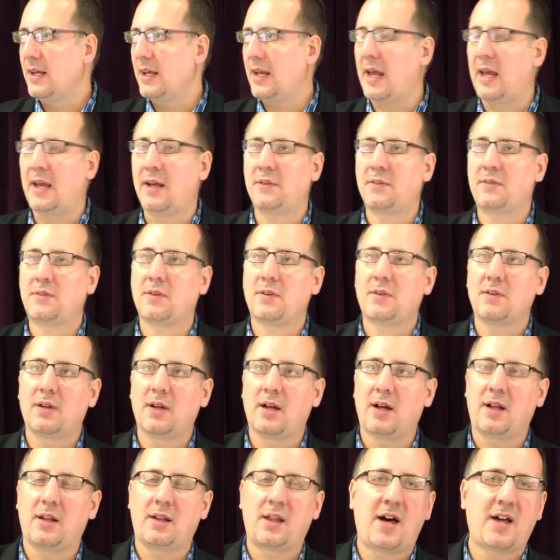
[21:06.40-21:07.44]
And
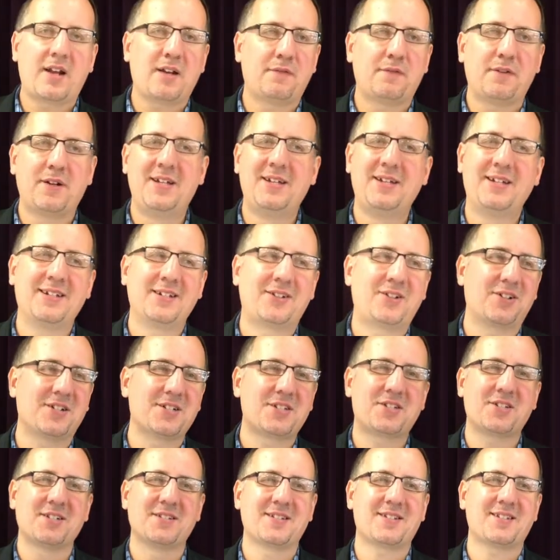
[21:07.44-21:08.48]
a lot of
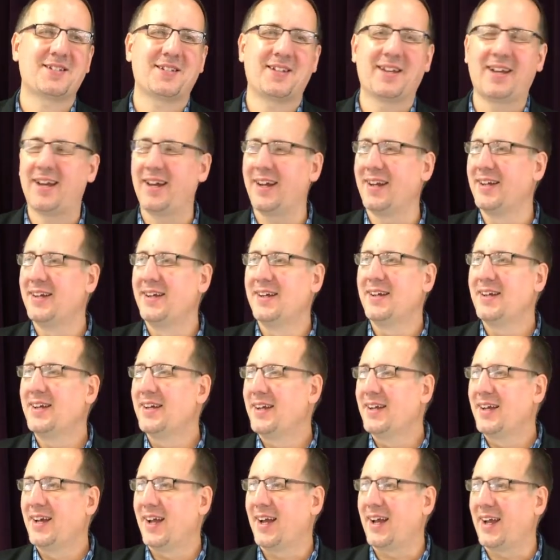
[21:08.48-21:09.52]
Christians today,
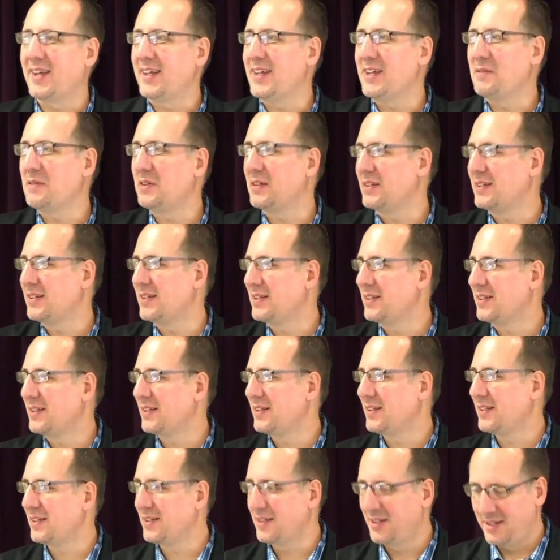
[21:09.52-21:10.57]
even
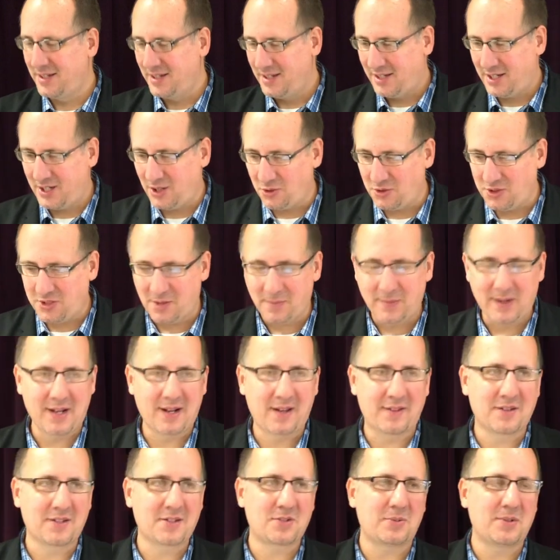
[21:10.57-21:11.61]
huge debate
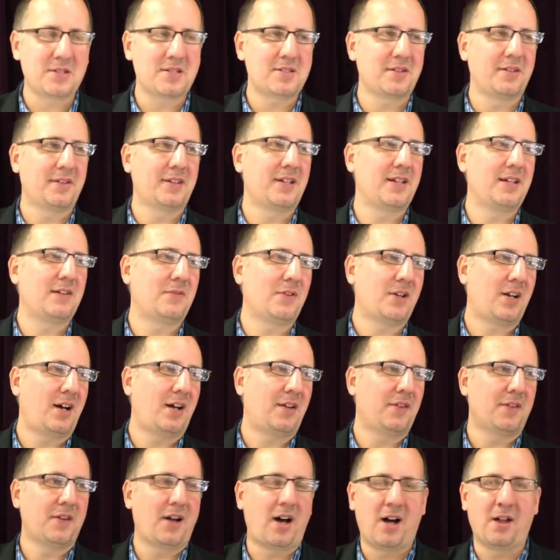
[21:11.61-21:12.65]
on this recently, even
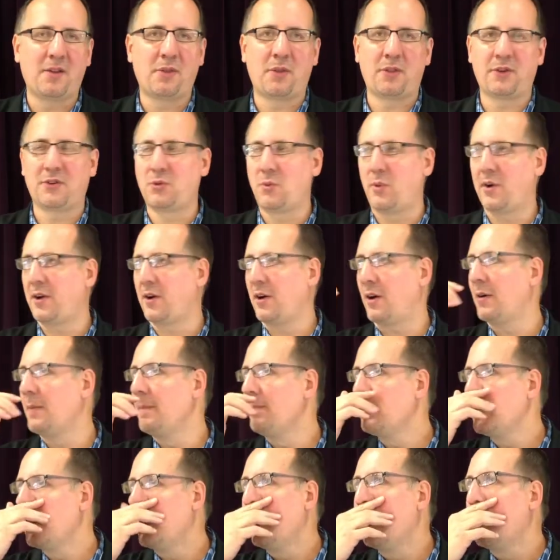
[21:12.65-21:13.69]
on the Twitter,
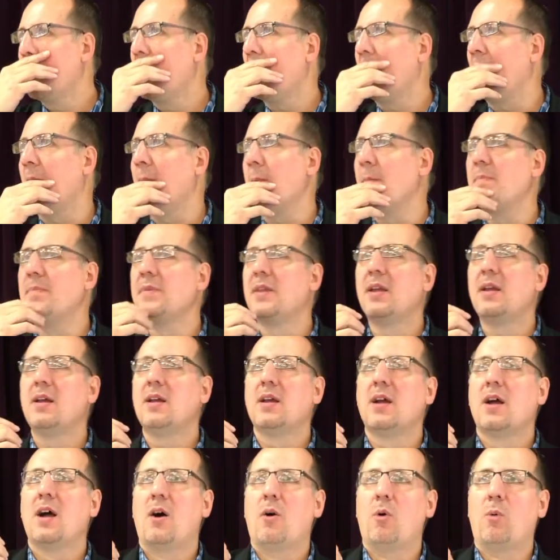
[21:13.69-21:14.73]

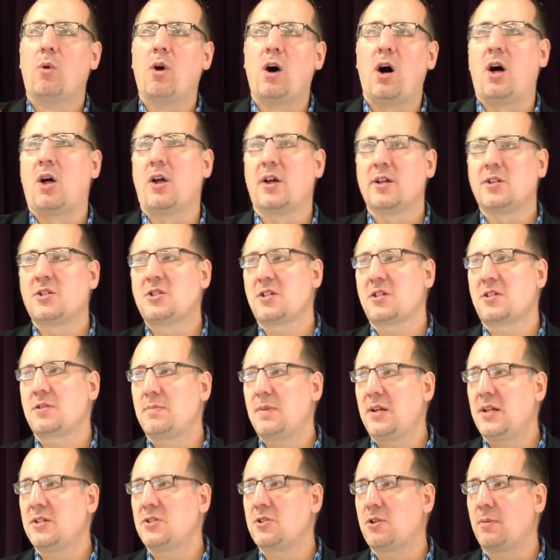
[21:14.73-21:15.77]
well, it just
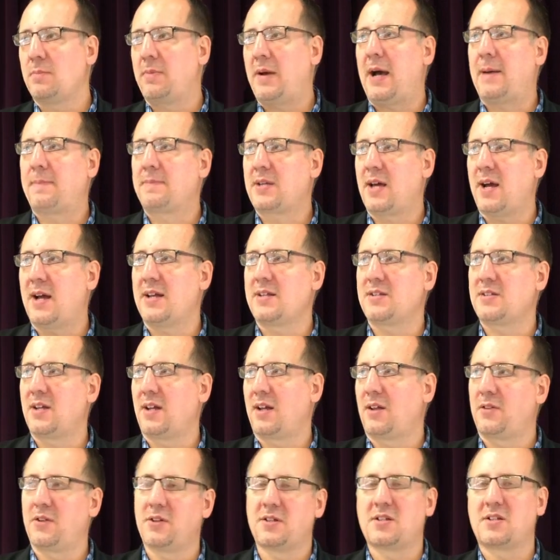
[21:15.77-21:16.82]
means you're
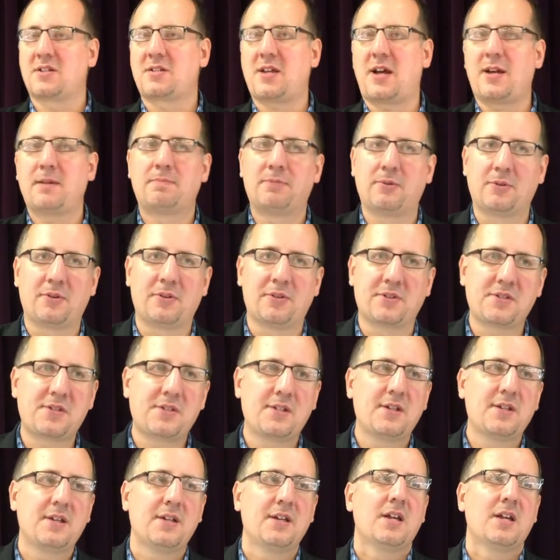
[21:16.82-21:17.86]
baptizing the disciples.
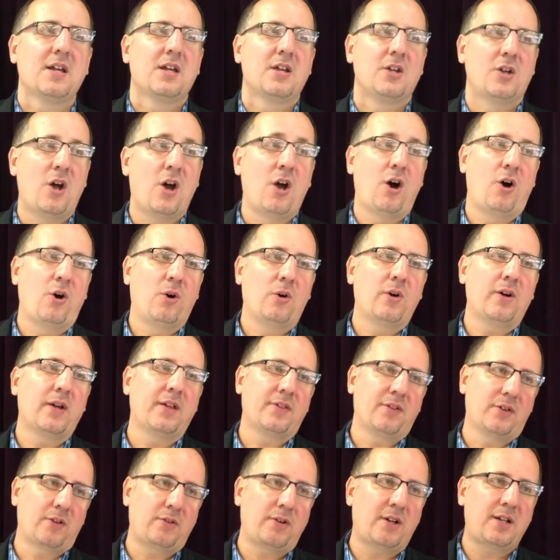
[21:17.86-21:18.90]
No,
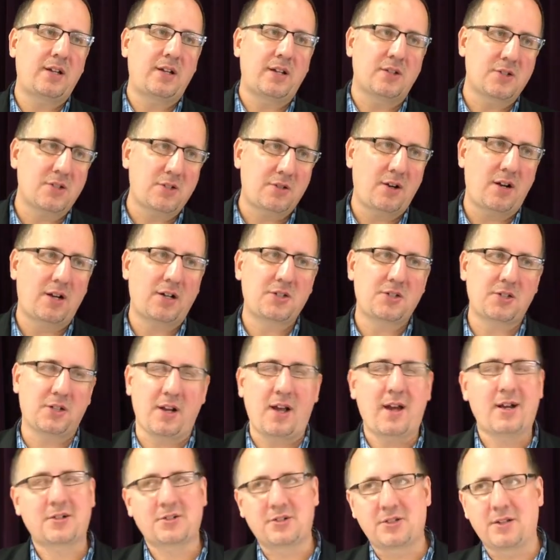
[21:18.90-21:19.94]
the Greek construction
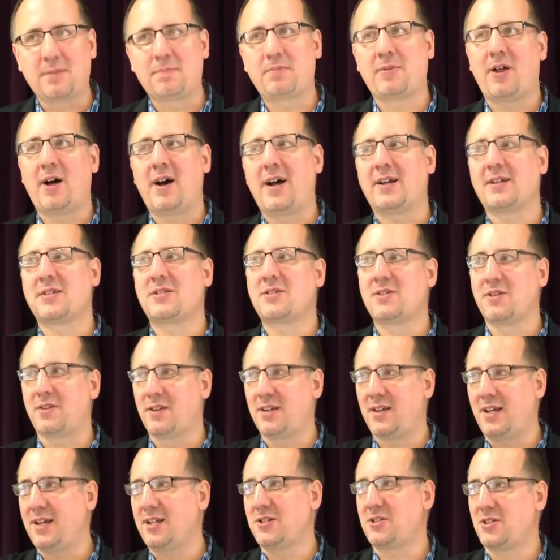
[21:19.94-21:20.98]
actually applies to the
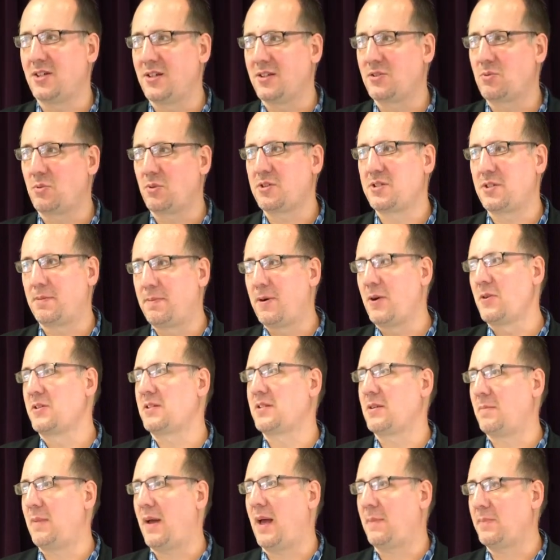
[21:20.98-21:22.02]
nations. We're supposed
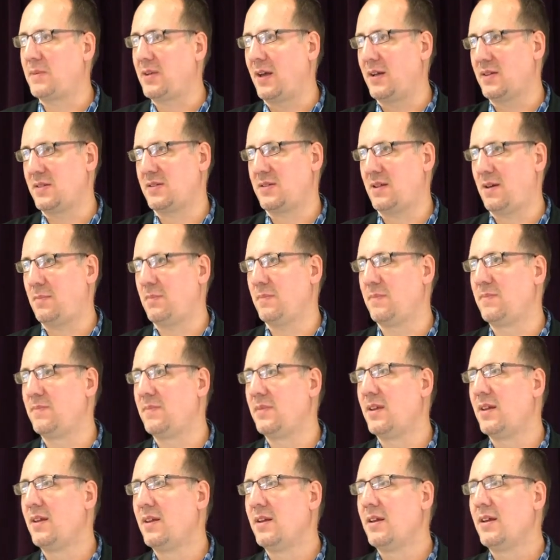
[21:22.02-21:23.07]
to baptize them.
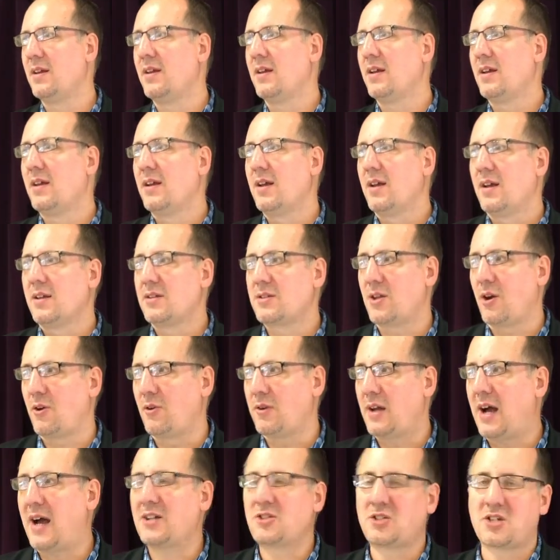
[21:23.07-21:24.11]
So
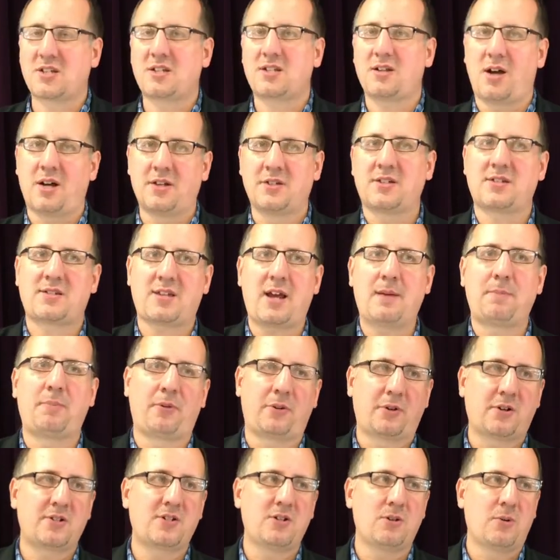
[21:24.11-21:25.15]
not just a disciple
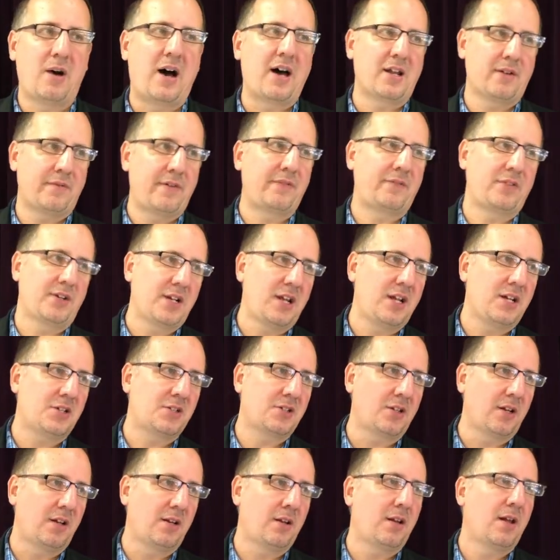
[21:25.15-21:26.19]
or two out of every
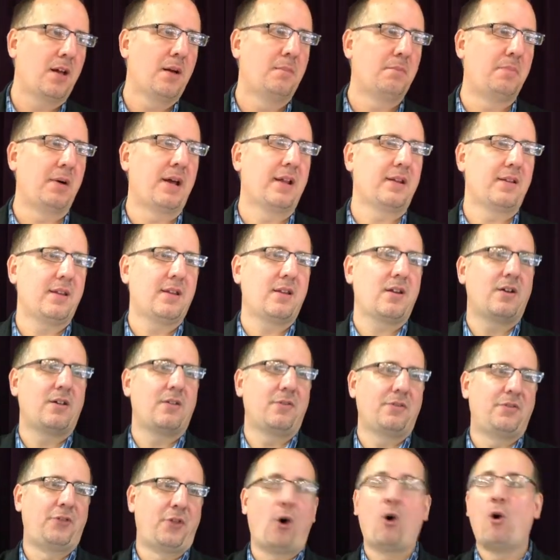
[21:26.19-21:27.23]
nation, but
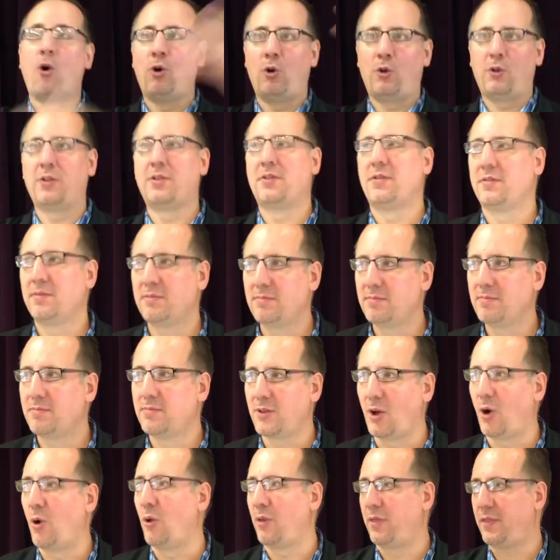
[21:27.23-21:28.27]
the whole
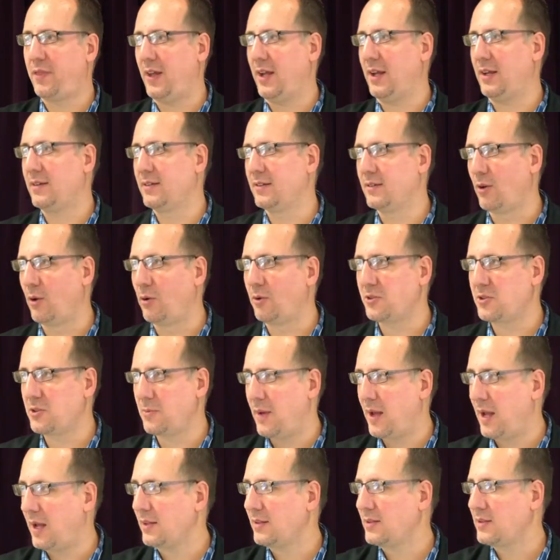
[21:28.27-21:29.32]
thing, the whole
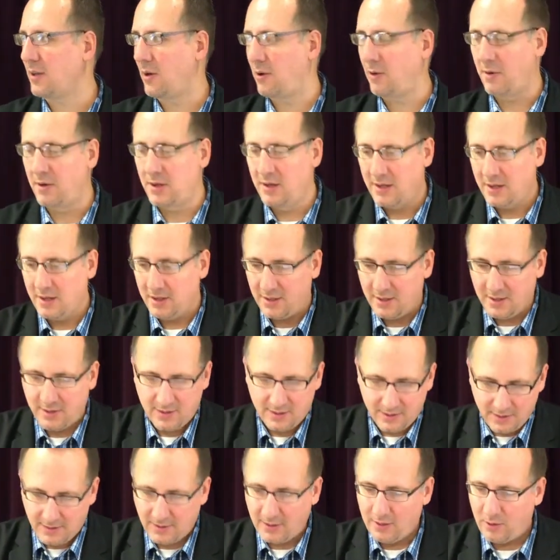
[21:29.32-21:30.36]
shebang. So
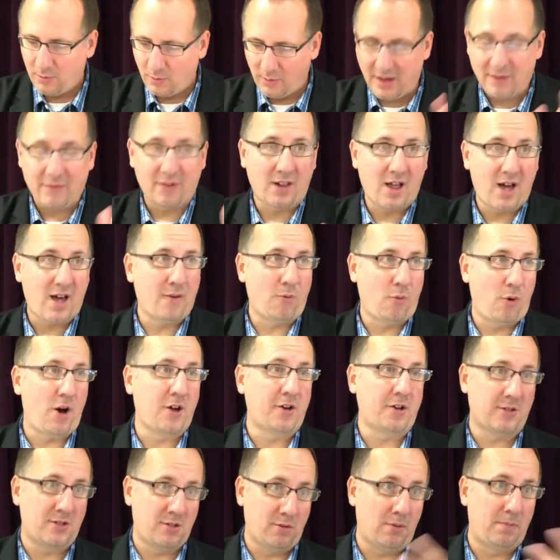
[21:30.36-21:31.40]
we have a lot of
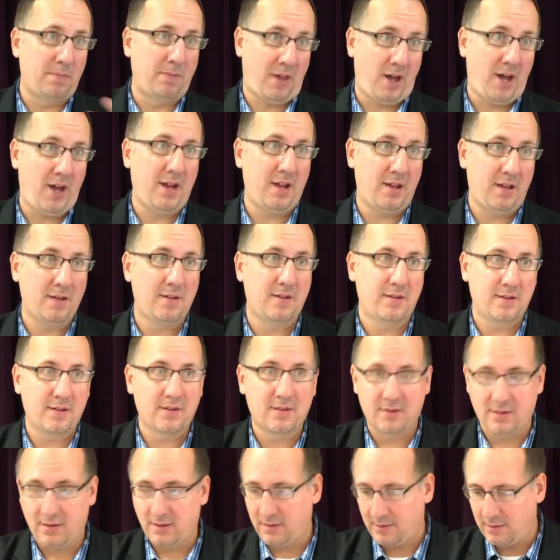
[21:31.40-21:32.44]
water to apply,
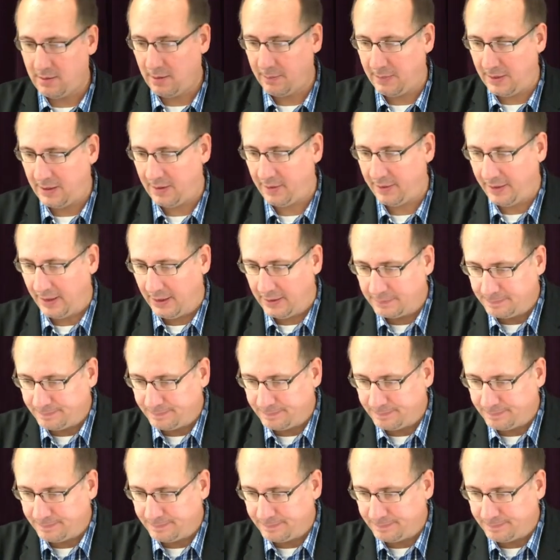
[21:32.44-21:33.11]
apparently.